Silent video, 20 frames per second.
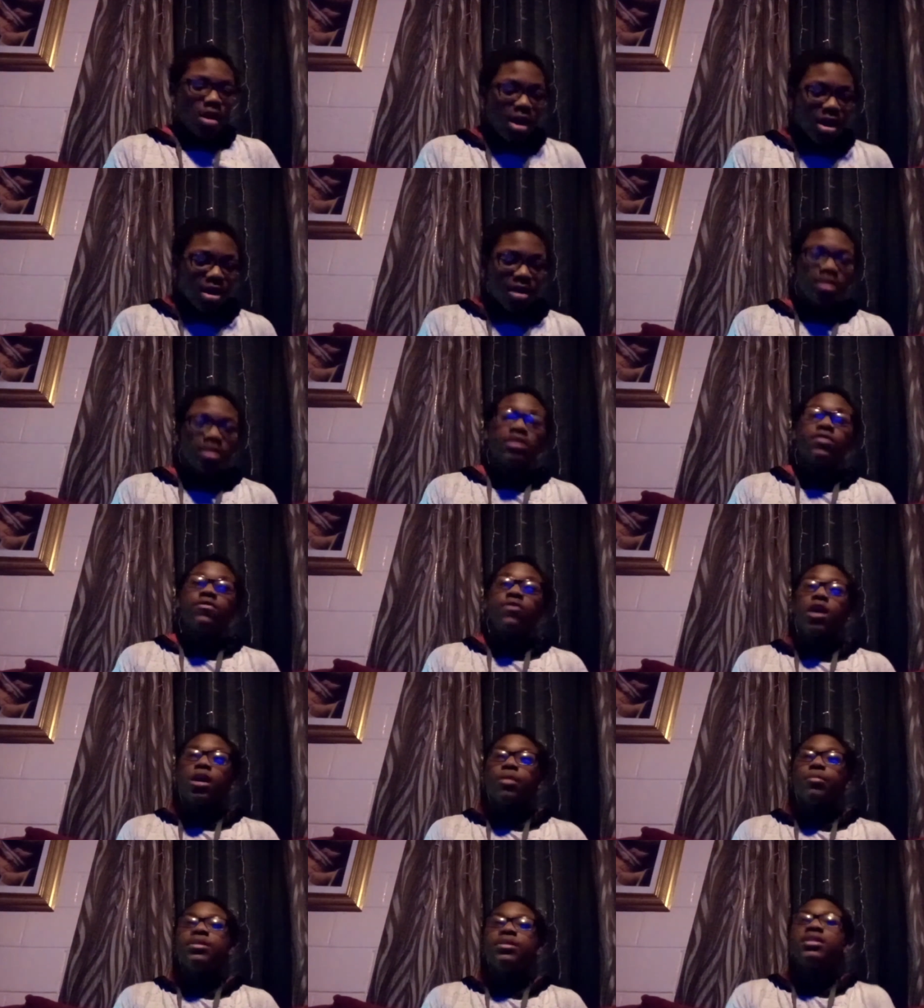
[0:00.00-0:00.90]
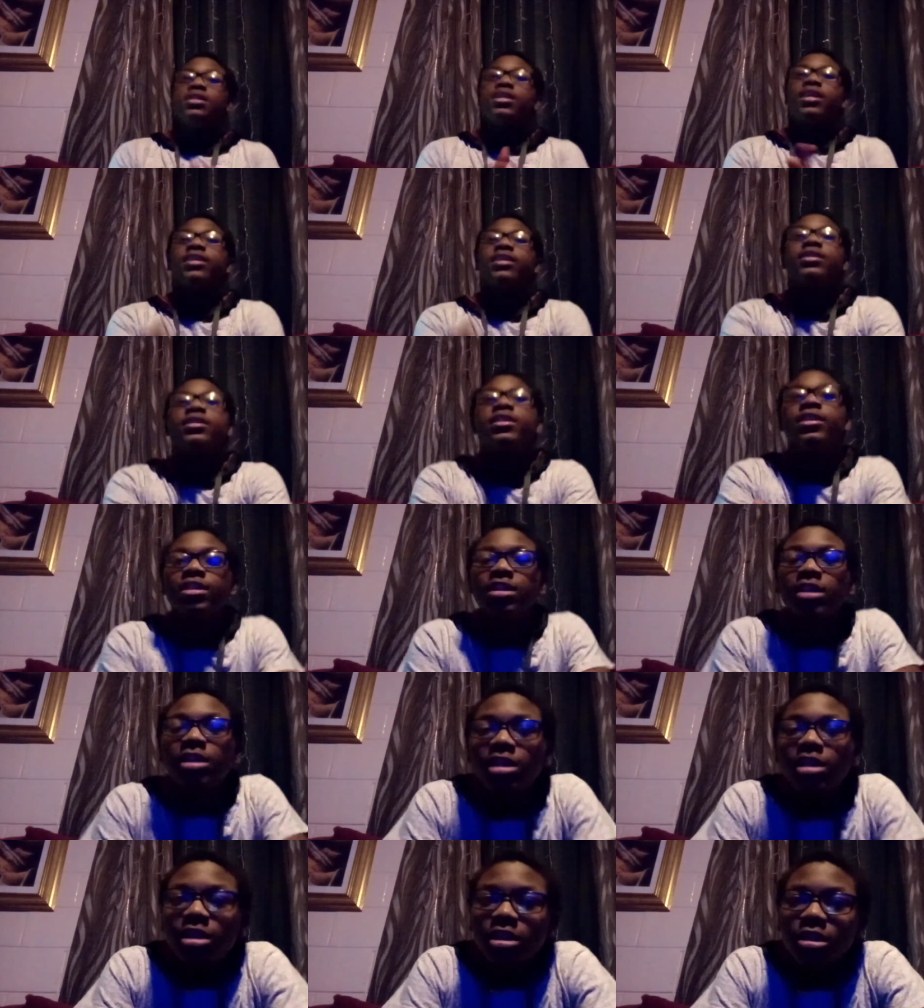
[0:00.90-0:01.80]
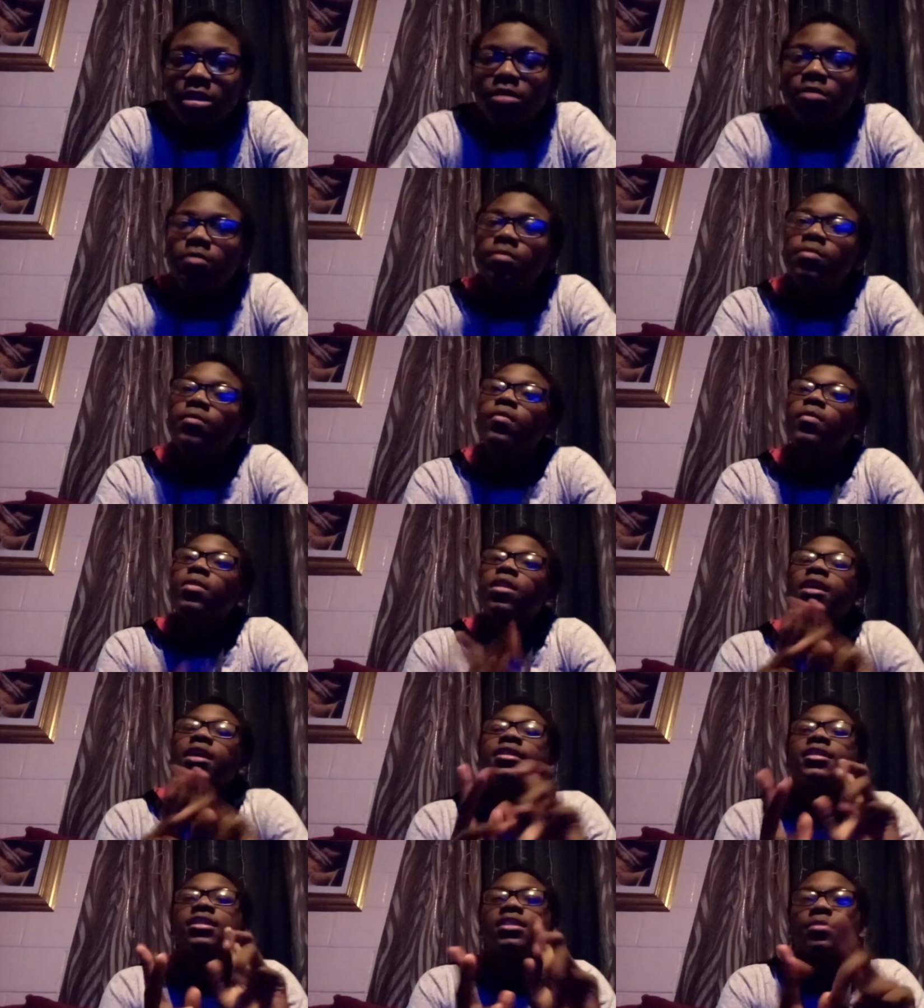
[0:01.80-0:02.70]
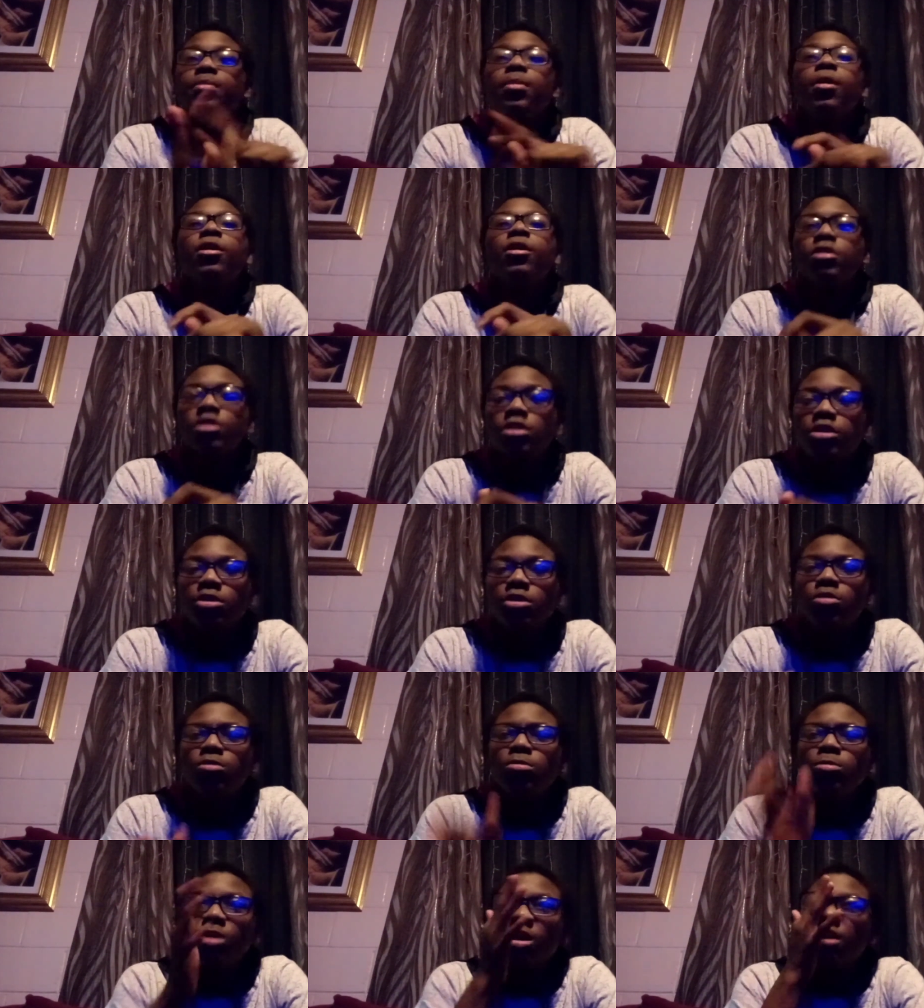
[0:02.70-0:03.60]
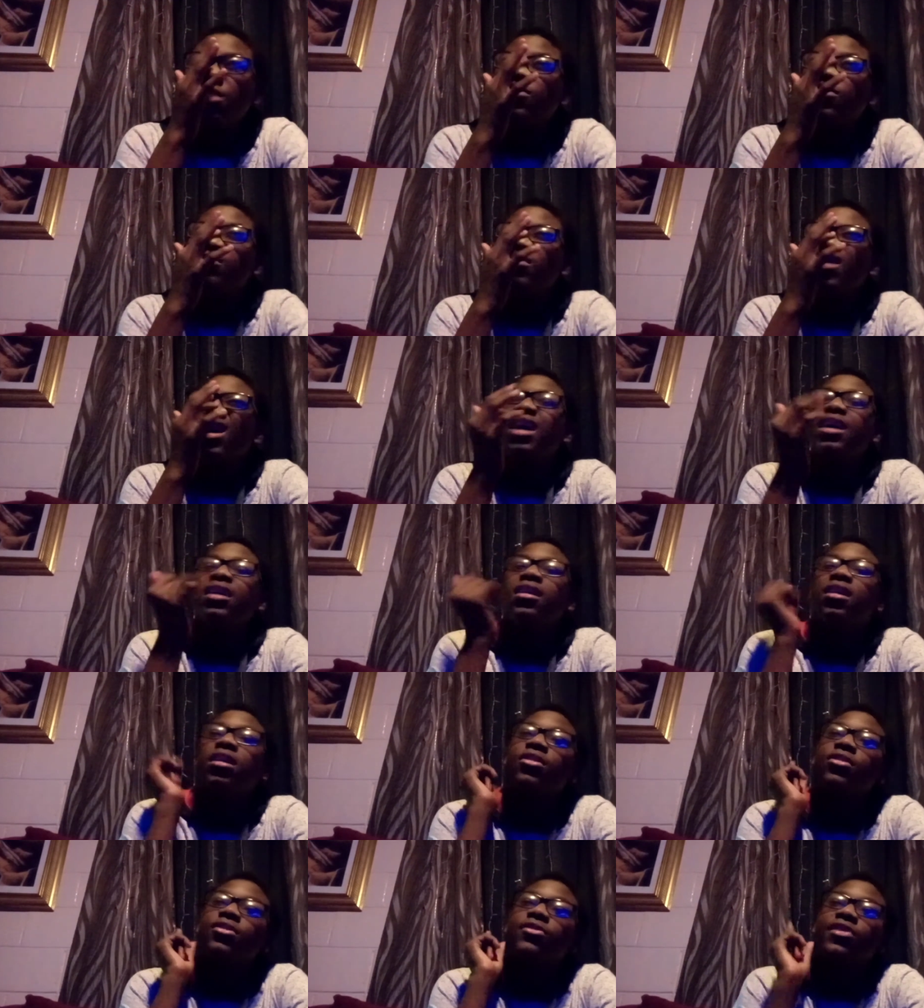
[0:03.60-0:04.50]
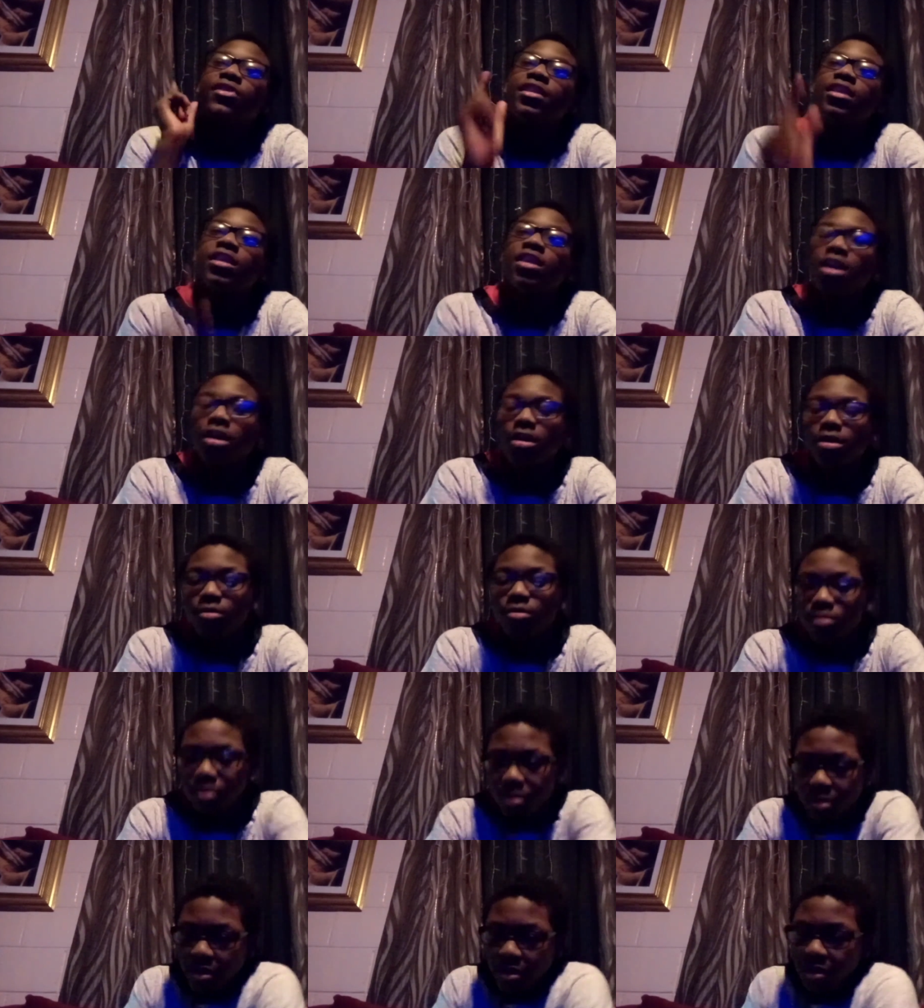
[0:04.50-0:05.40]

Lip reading: And this is Vlogmas Day 16. And this is part 2 of my other video,